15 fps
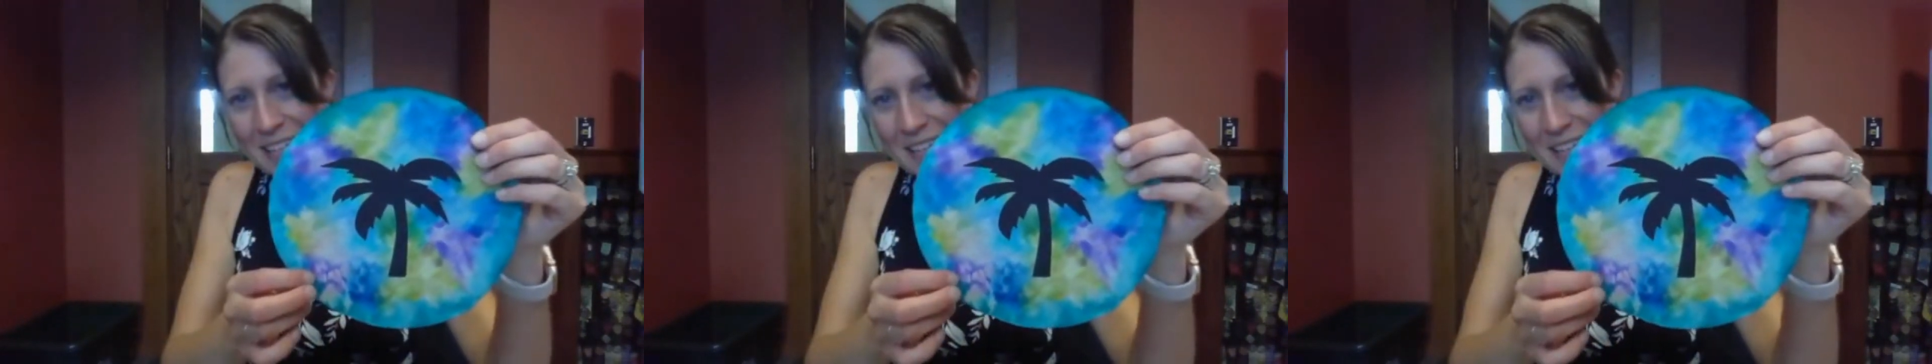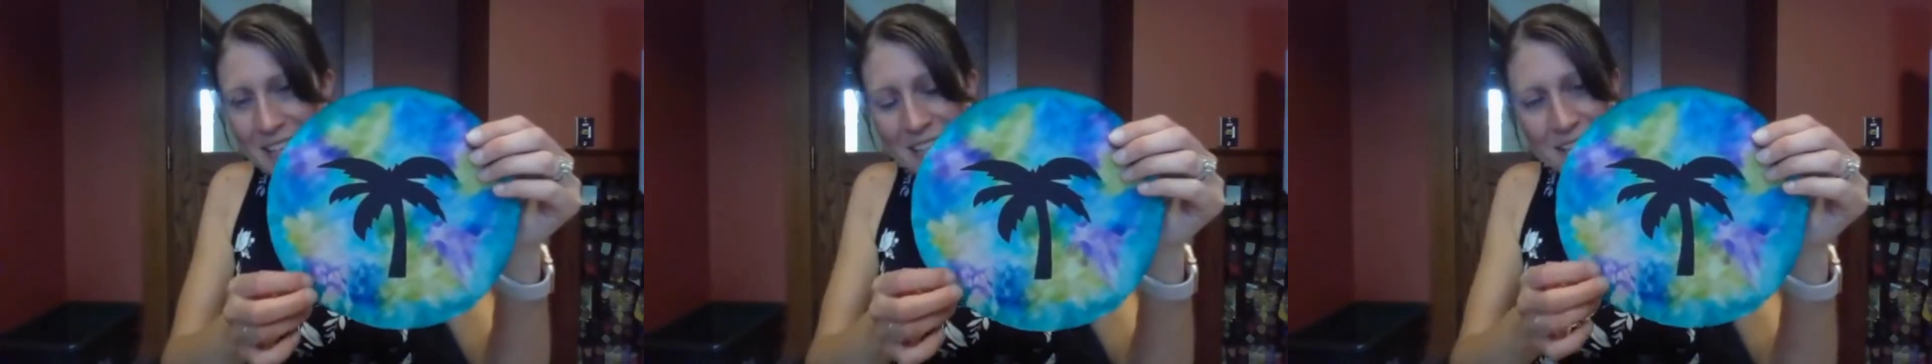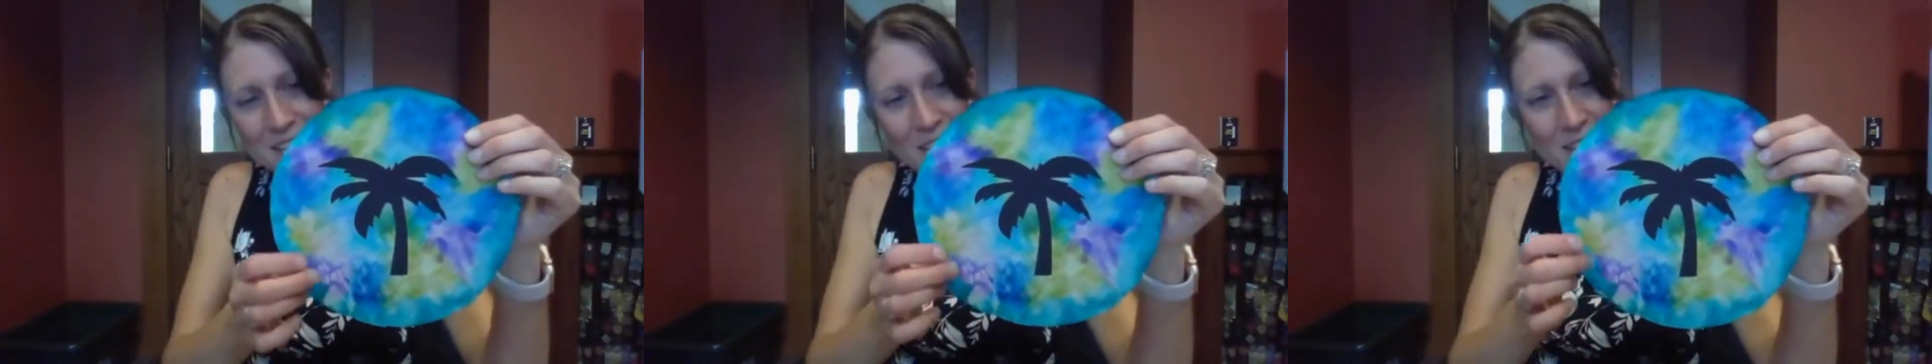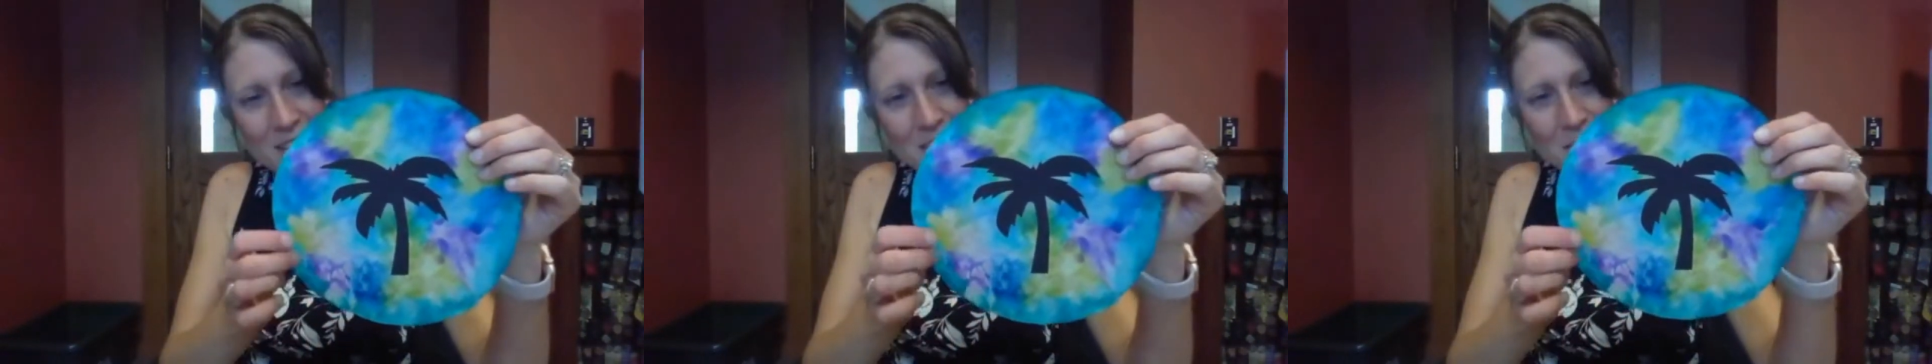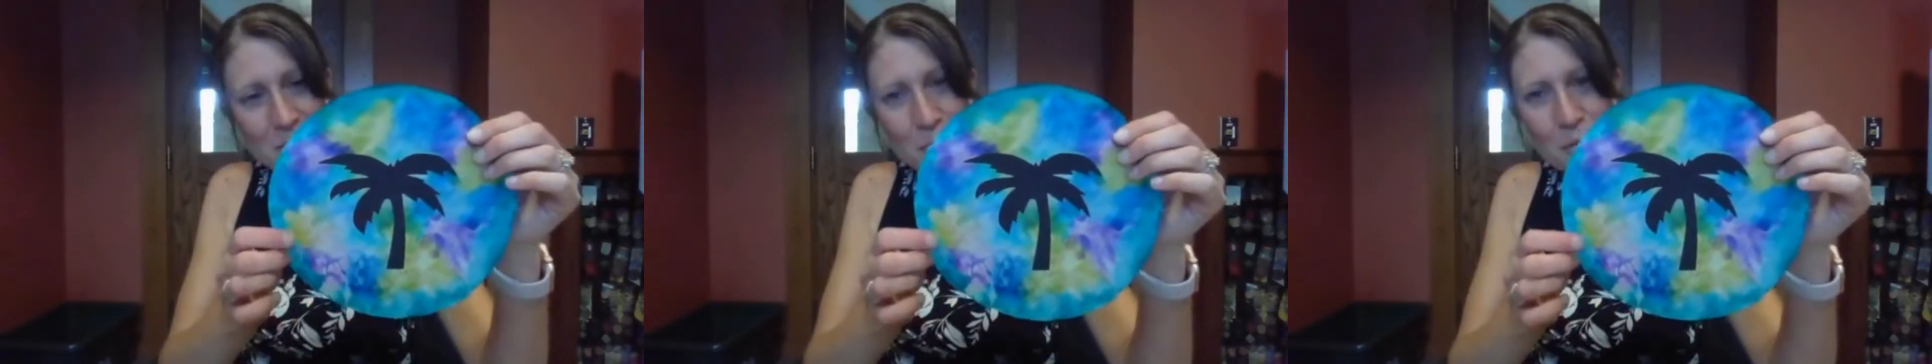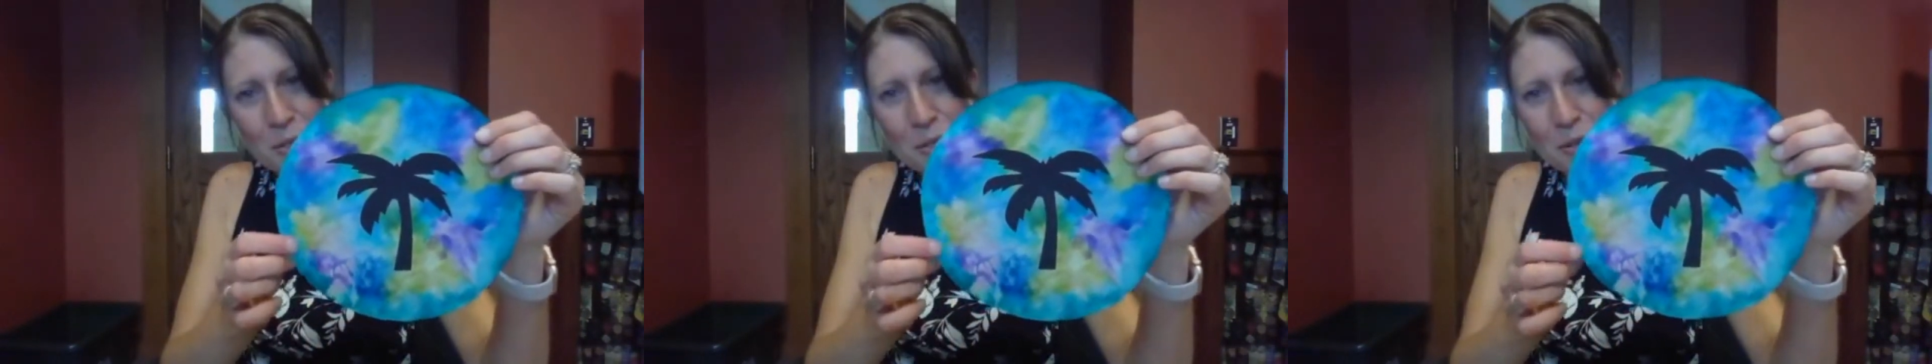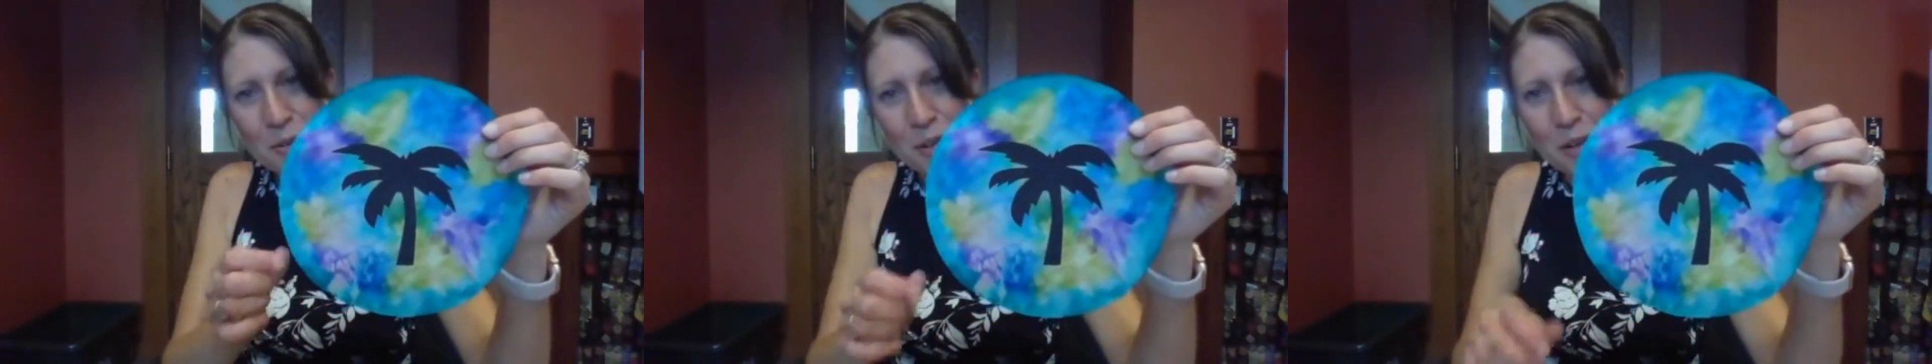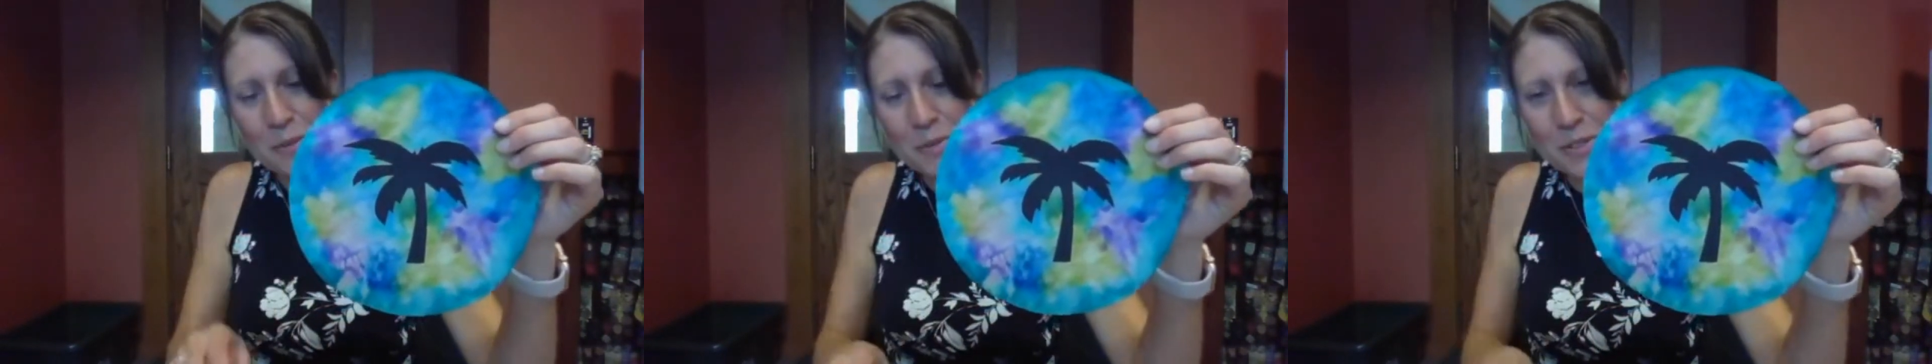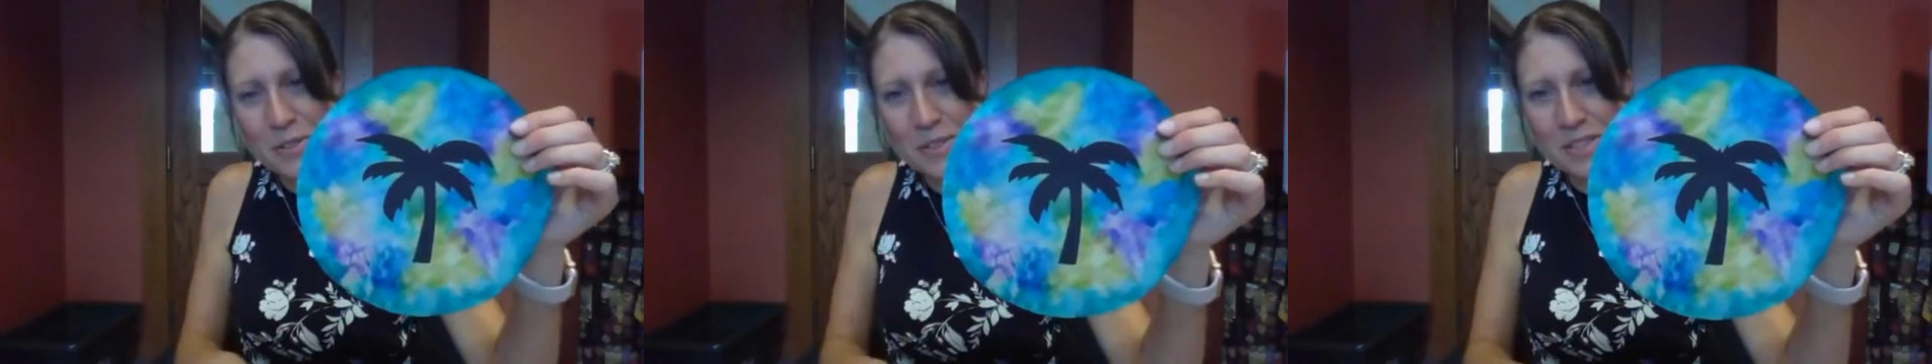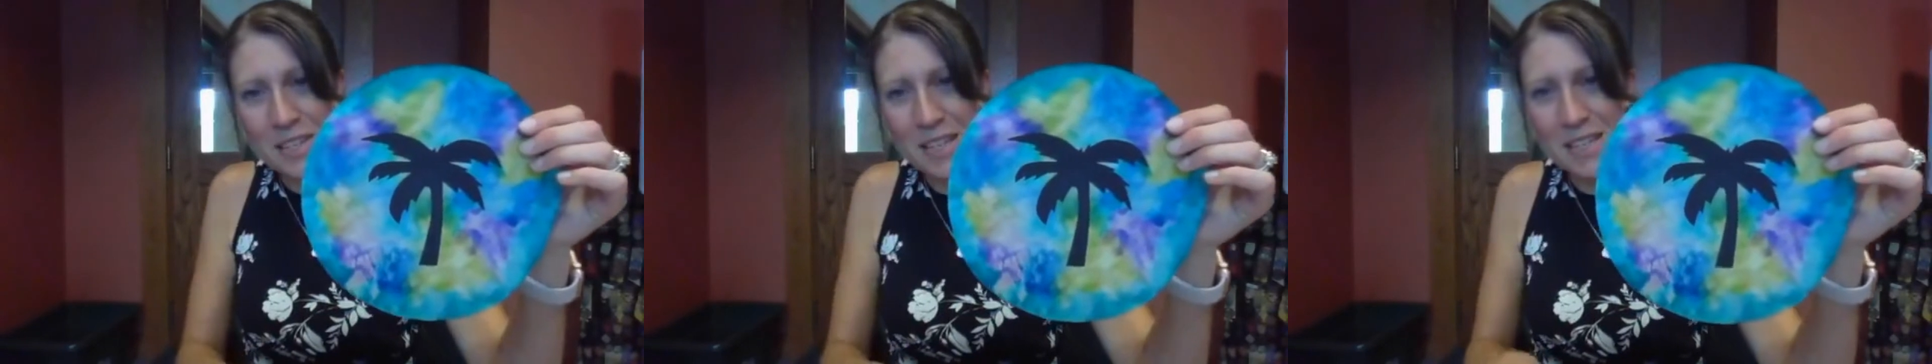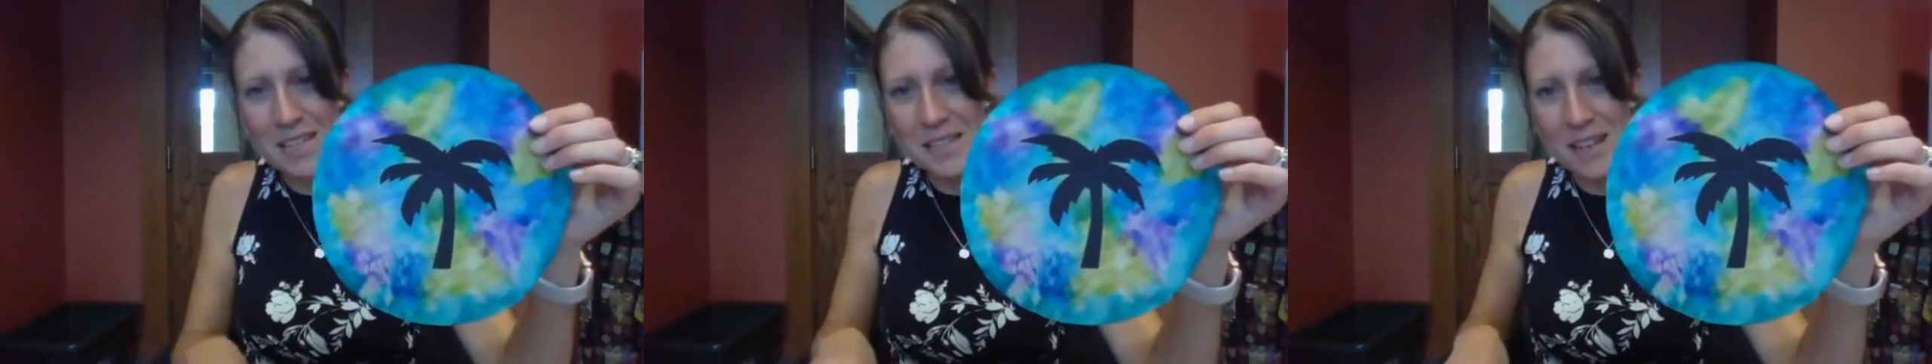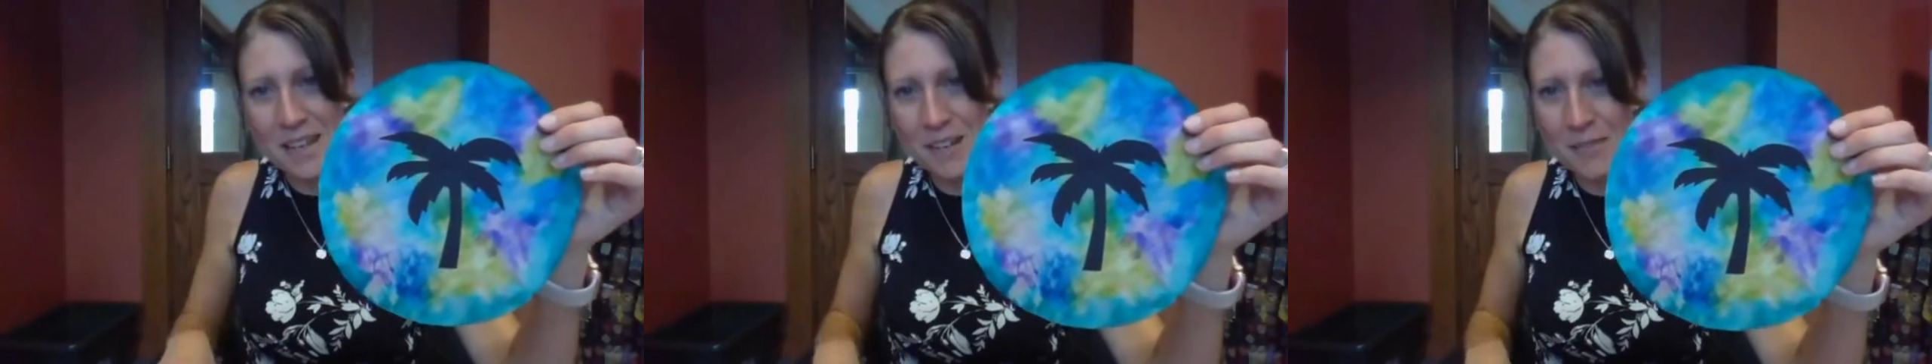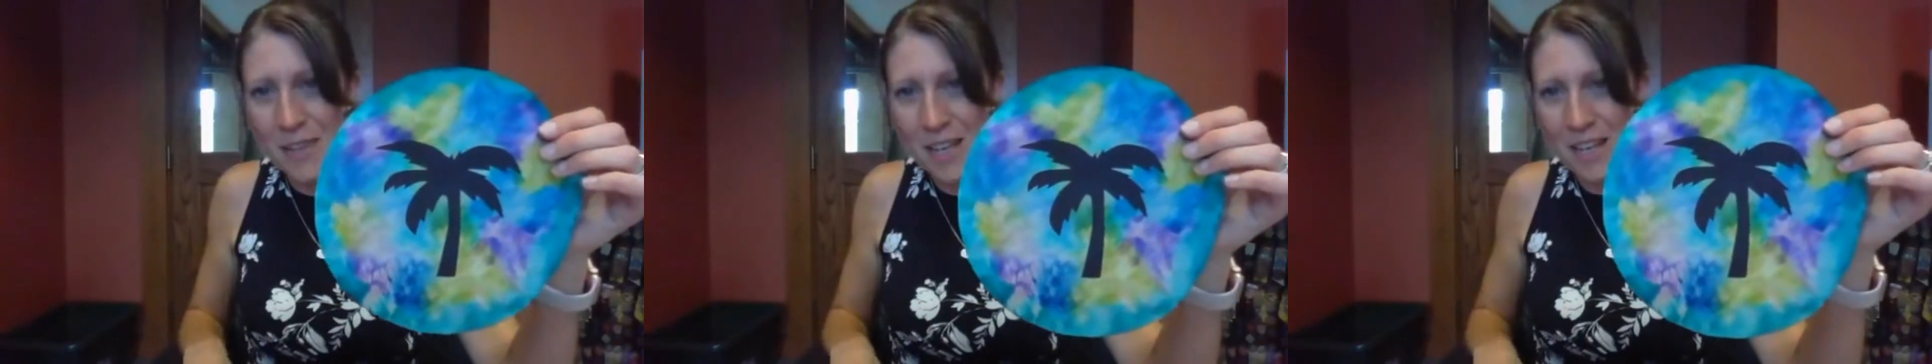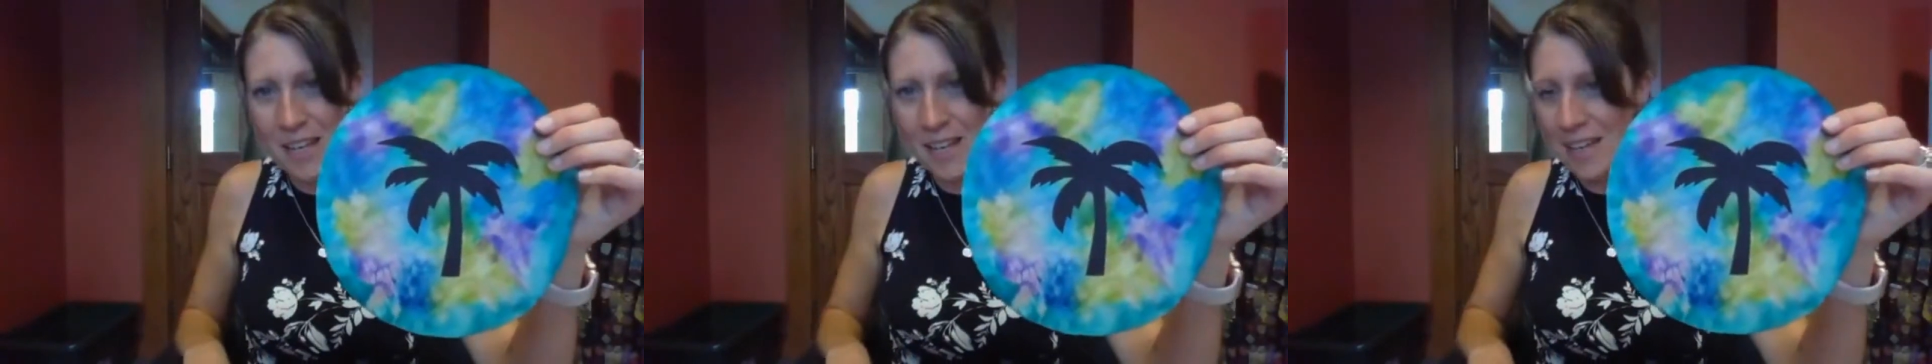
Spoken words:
And it's on some blue. It almost looks like it's kind of like